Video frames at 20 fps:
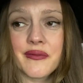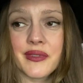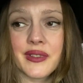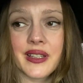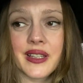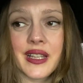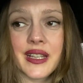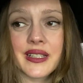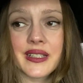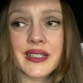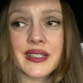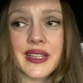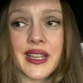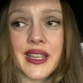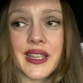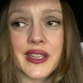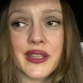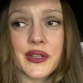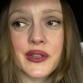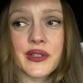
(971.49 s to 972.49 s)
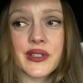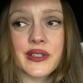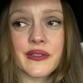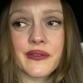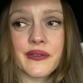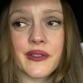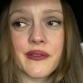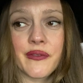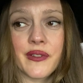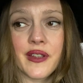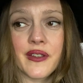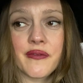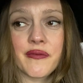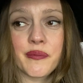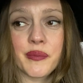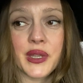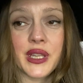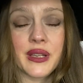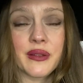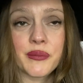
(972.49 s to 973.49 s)
in the last 8 years, if
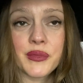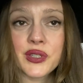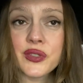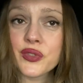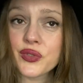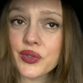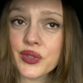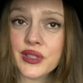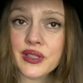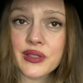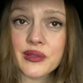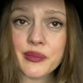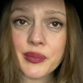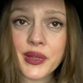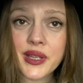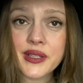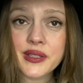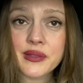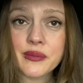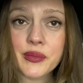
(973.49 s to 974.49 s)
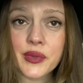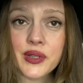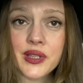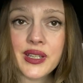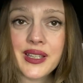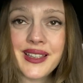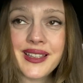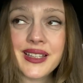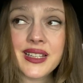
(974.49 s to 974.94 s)
I've been mistreated by somebody,